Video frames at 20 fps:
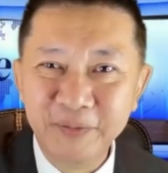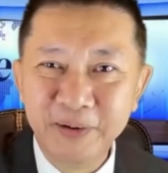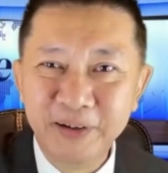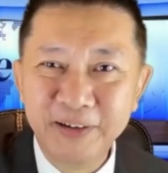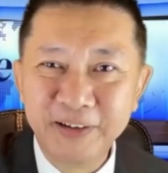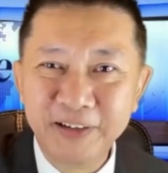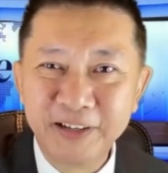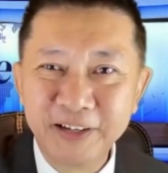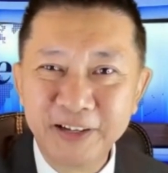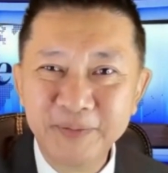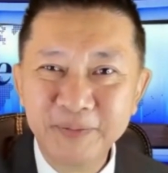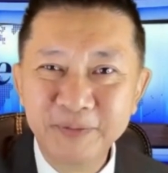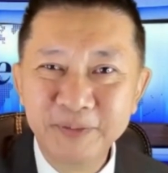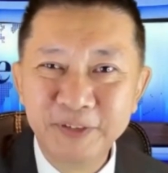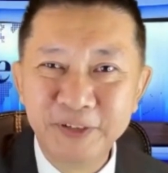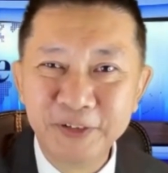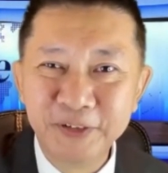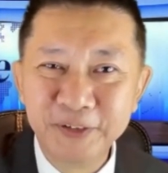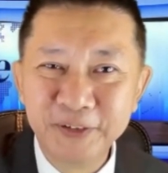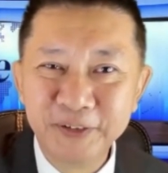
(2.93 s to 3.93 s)
Welcome
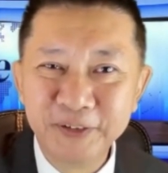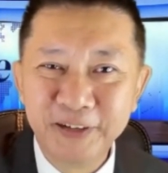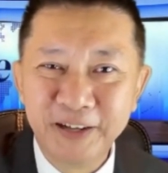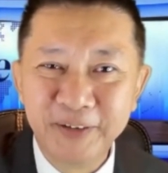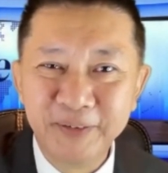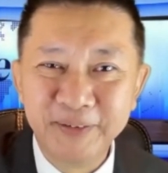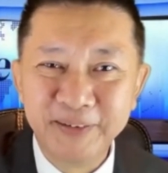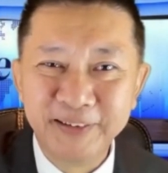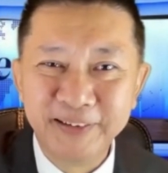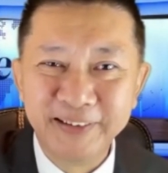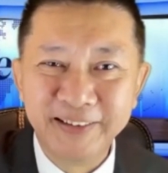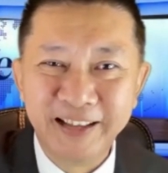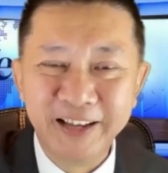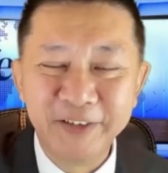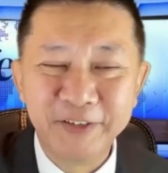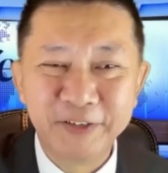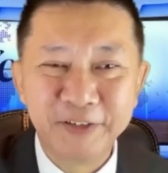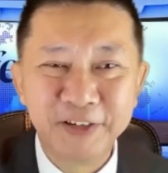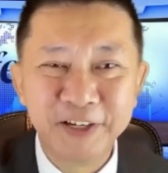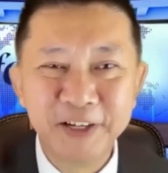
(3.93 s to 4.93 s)
to our
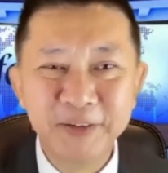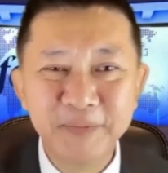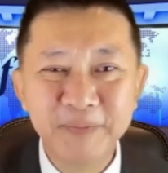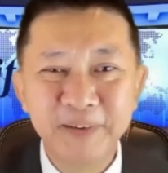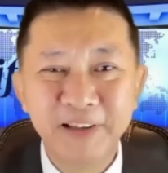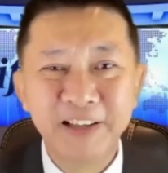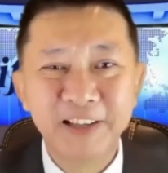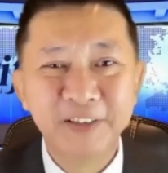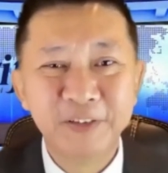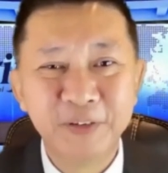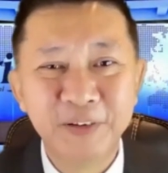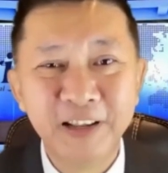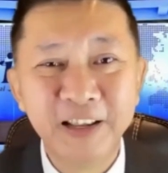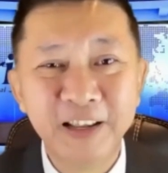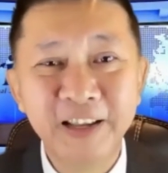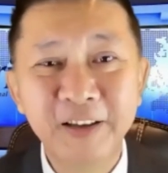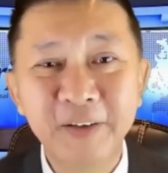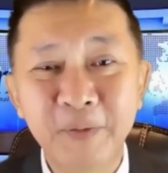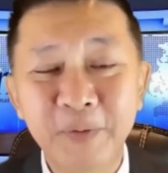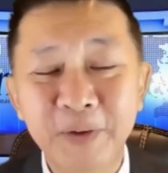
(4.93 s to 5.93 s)
live stream. And
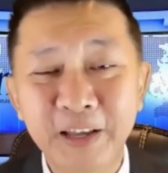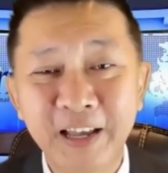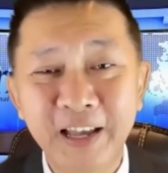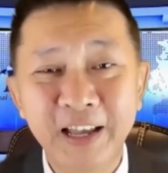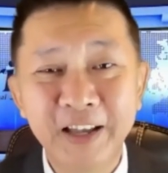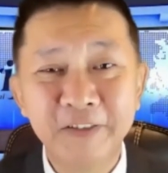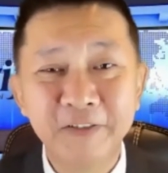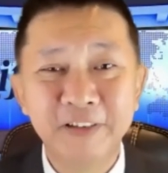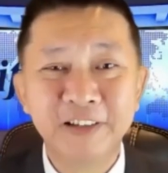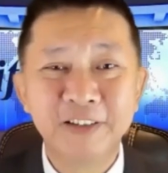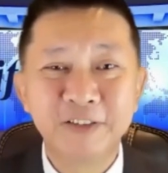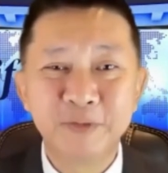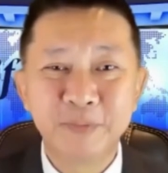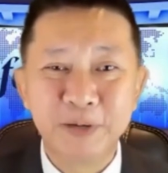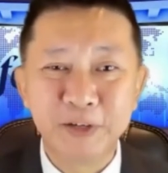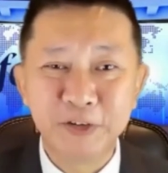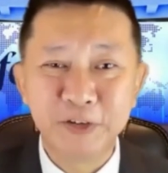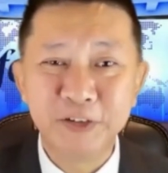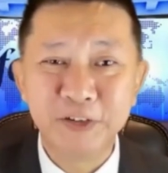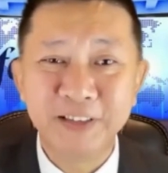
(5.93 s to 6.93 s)
today we have a
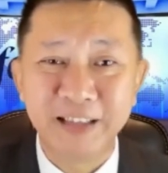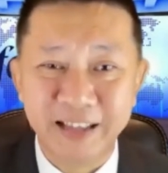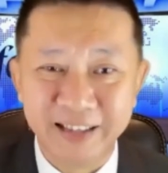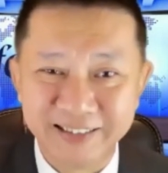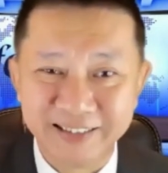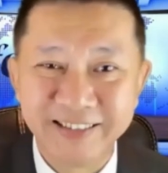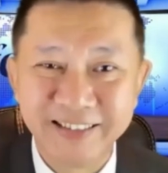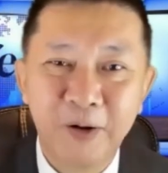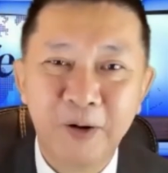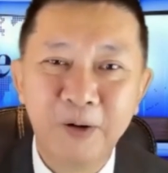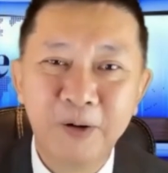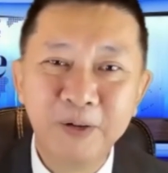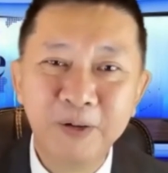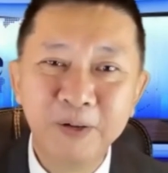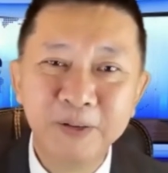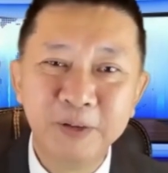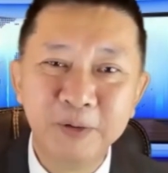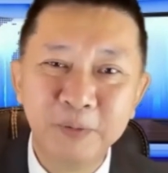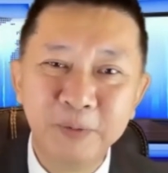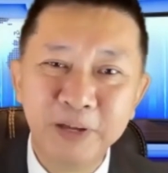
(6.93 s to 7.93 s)
special guest
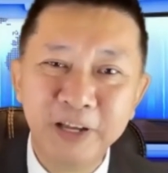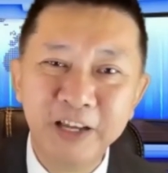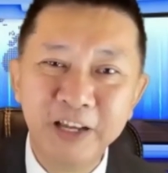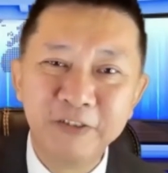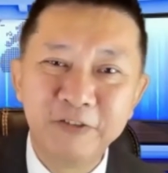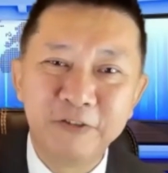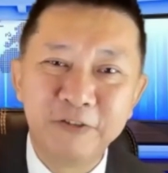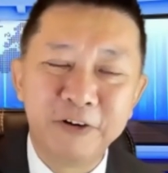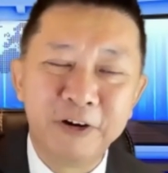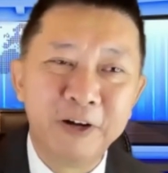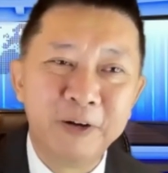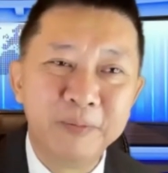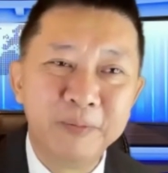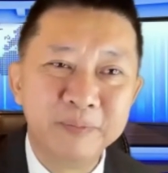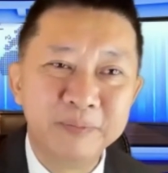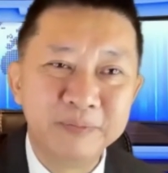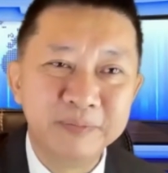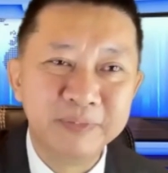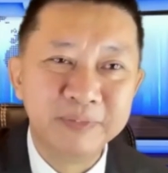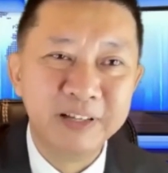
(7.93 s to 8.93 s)
all the way
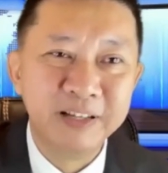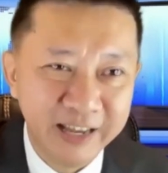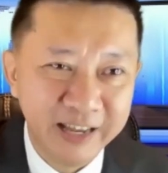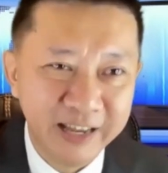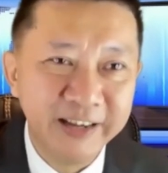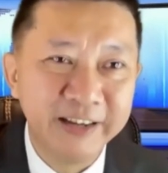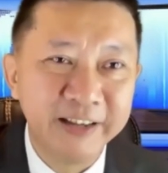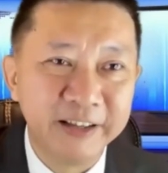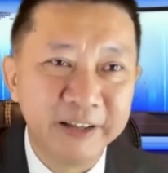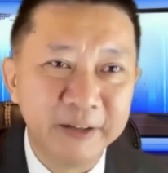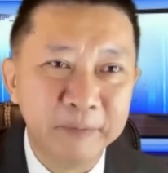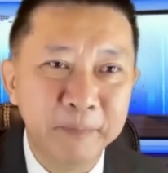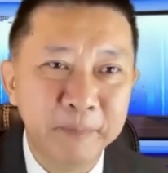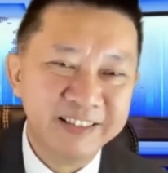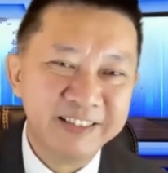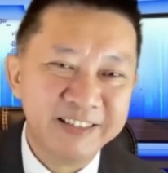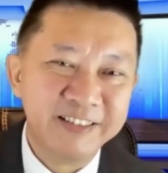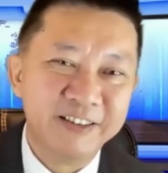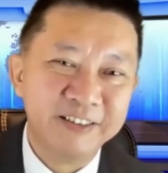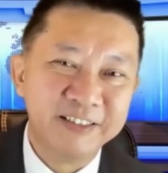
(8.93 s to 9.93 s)
from Canada.
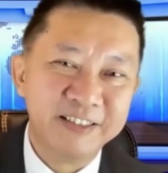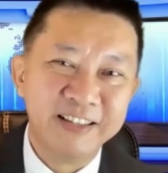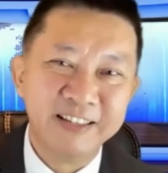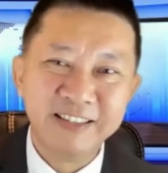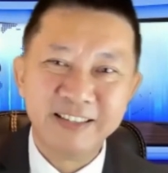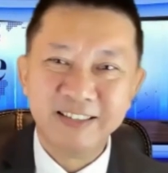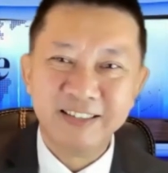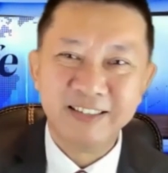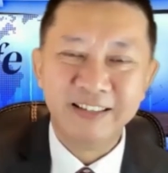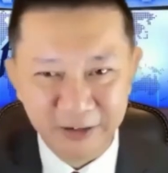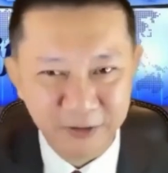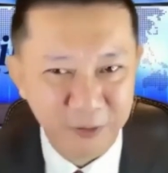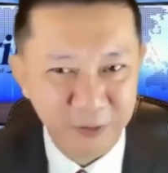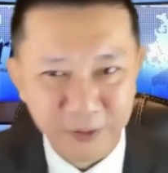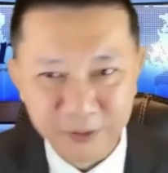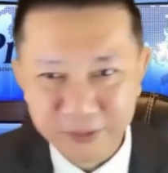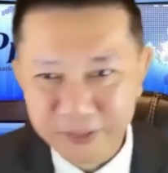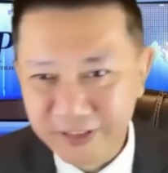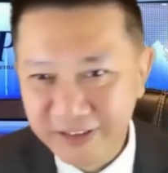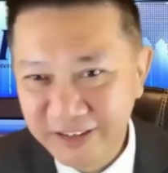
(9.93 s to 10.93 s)
She's not just an
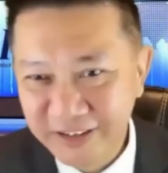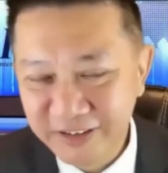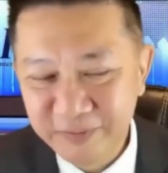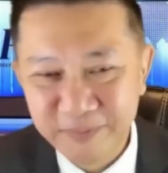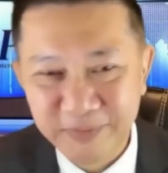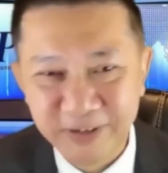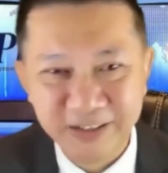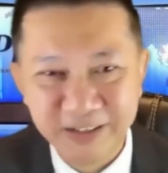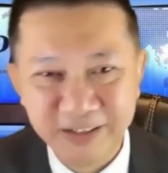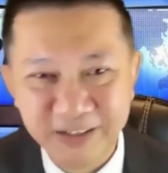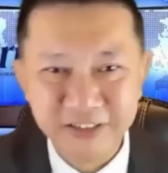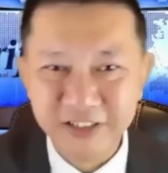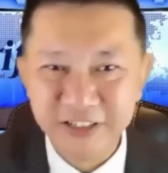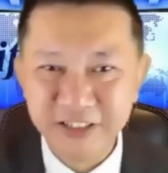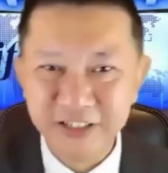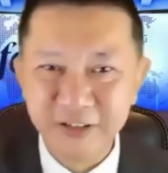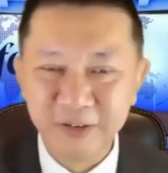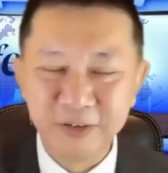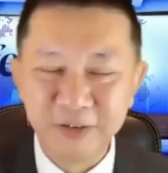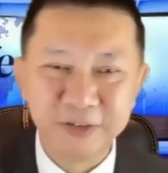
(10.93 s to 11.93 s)
author, but
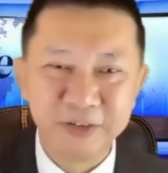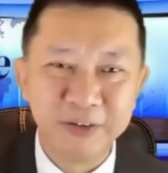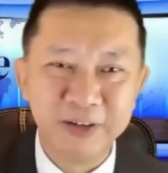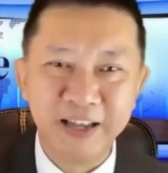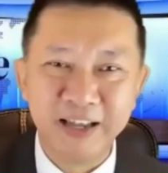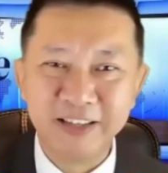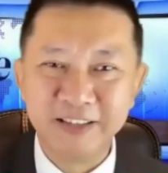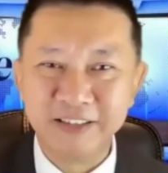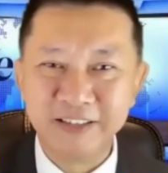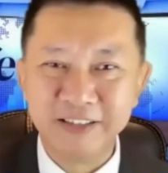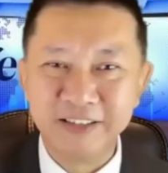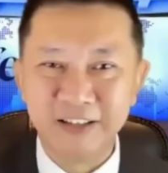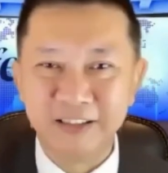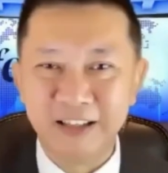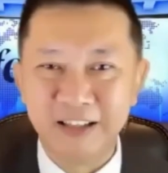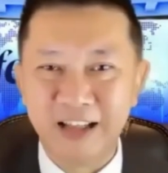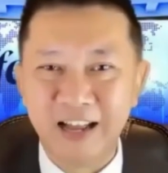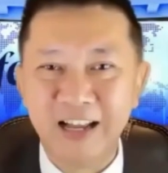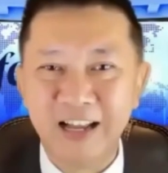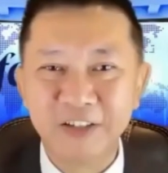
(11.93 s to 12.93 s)
she also has a
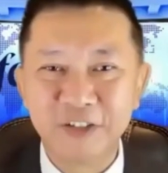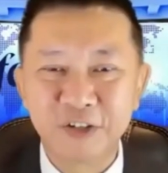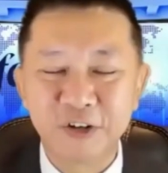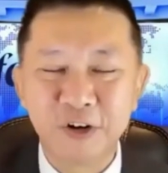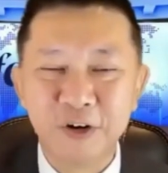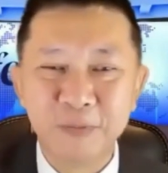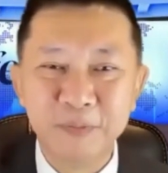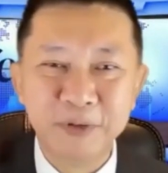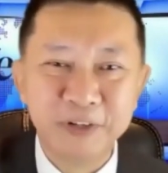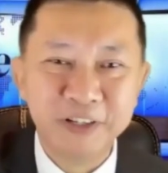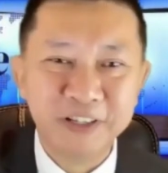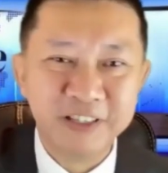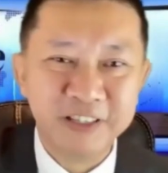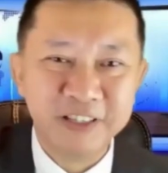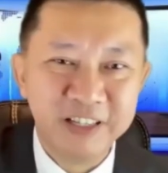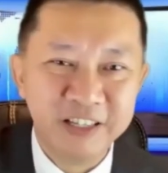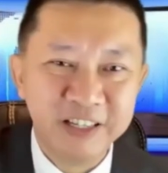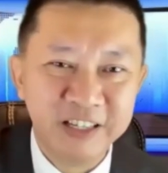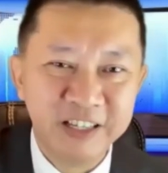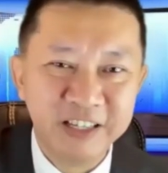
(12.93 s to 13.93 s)
large
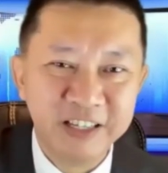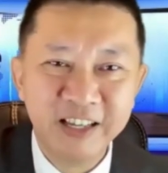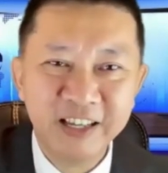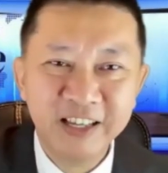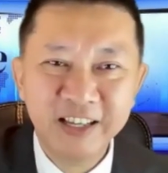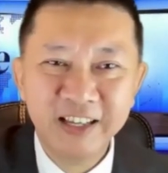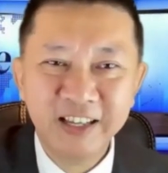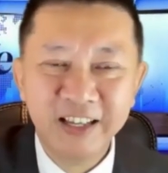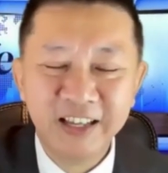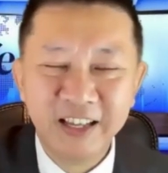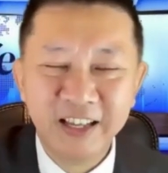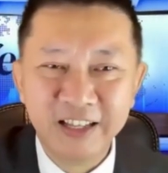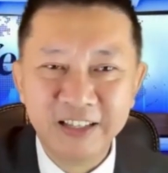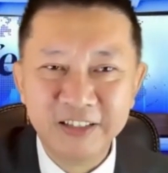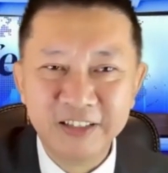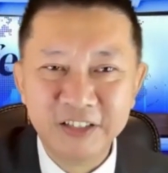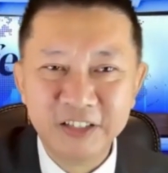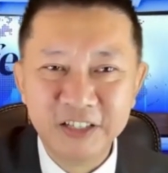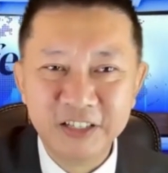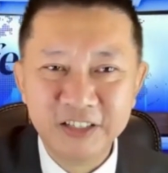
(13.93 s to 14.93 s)
community
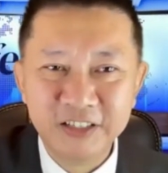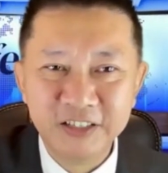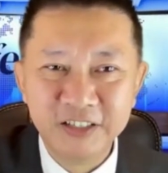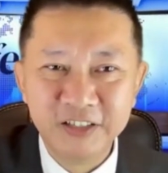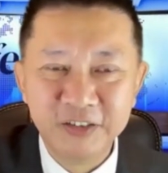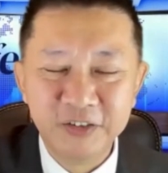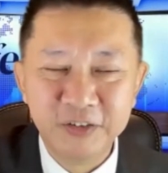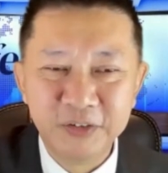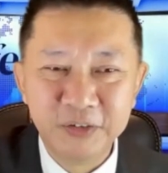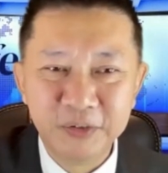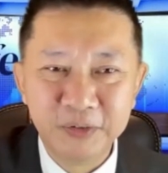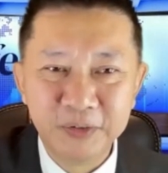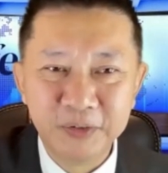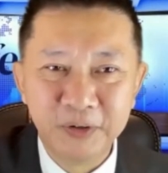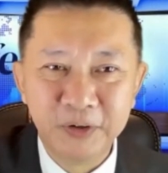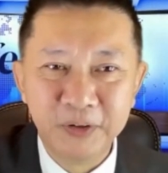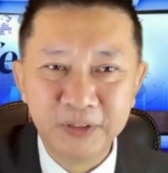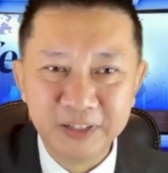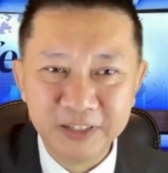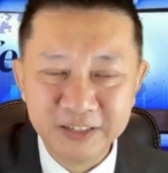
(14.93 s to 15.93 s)
and she's into
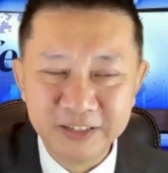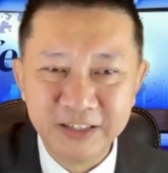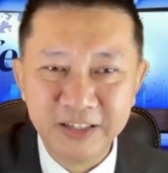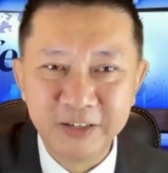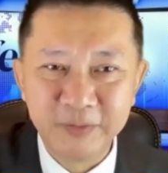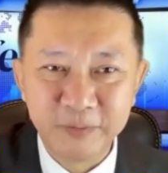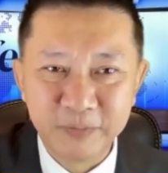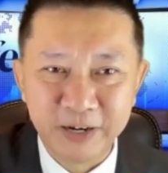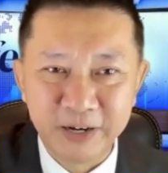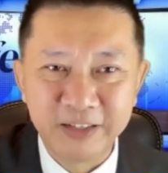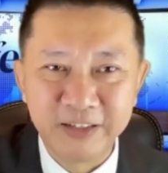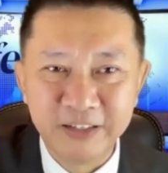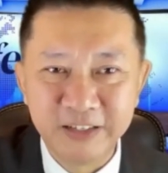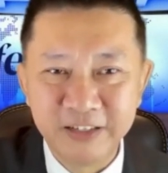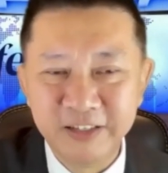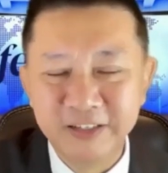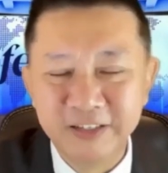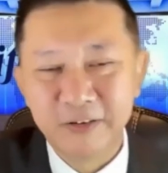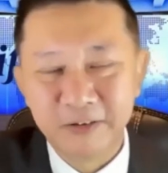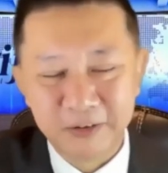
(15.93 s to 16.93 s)
holistic
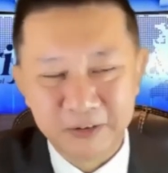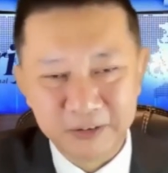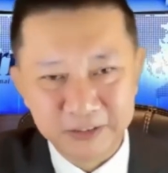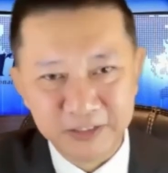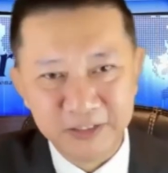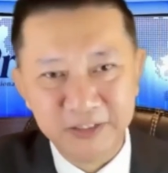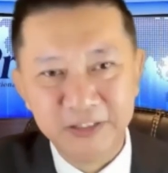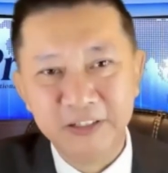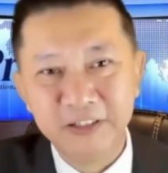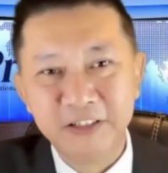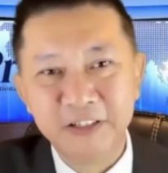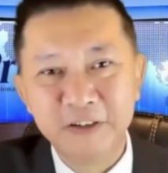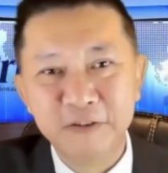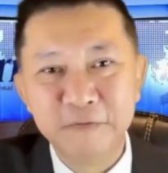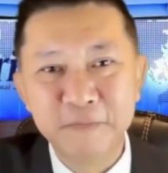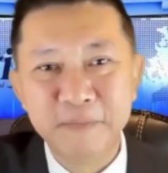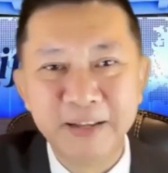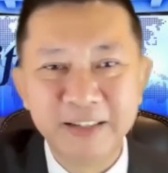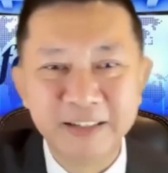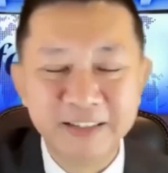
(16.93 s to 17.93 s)
practice or
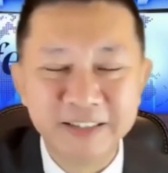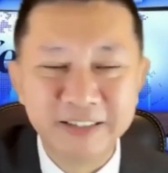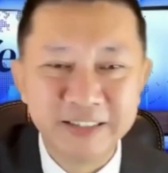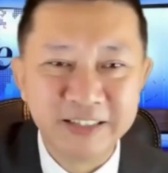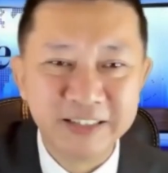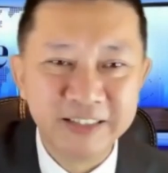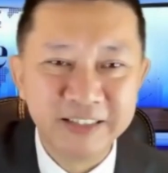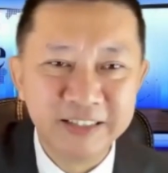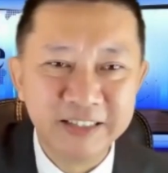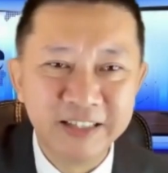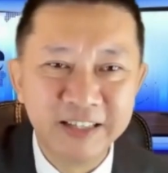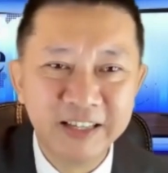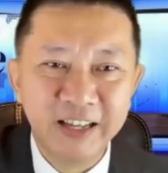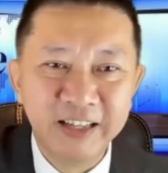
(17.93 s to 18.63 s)
alternative medicine.